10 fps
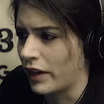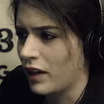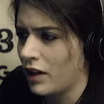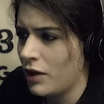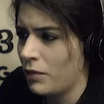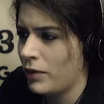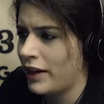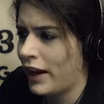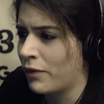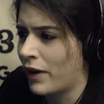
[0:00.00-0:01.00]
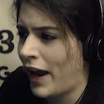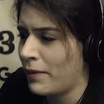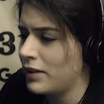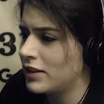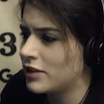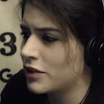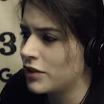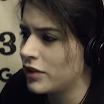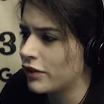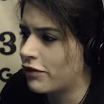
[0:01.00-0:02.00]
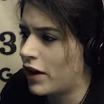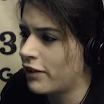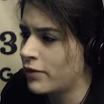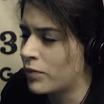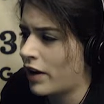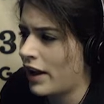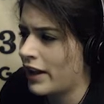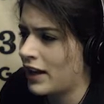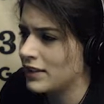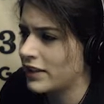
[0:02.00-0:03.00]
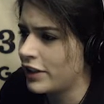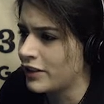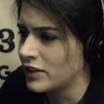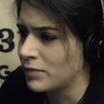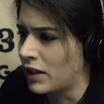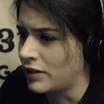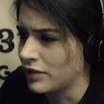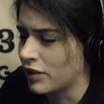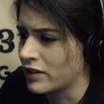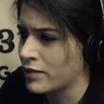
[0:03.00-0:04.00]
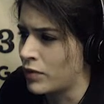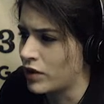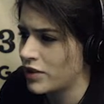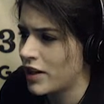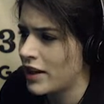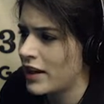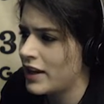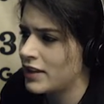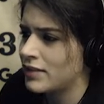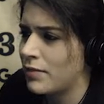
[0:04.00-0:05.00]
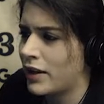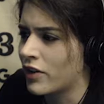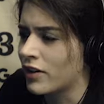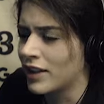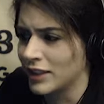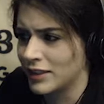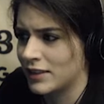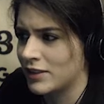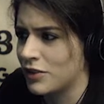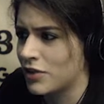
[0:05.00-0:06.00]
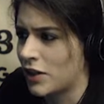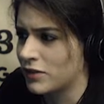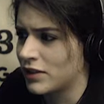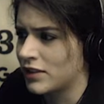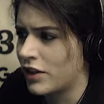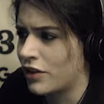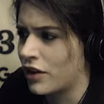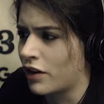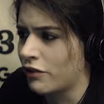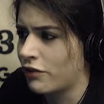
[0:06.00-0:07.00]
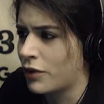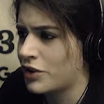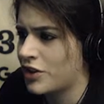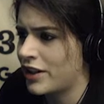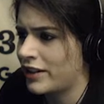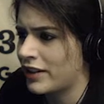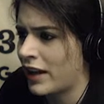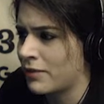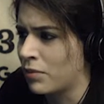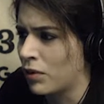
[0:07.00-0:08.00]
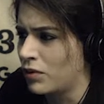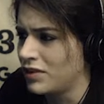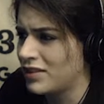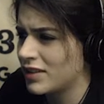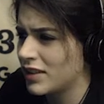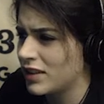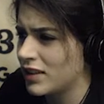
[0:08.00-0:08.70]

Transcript: way. We're happily secluded, far from prying eyes here, he smiles across the marsh. His mayoral assistant trounces another unfortunate at bowls.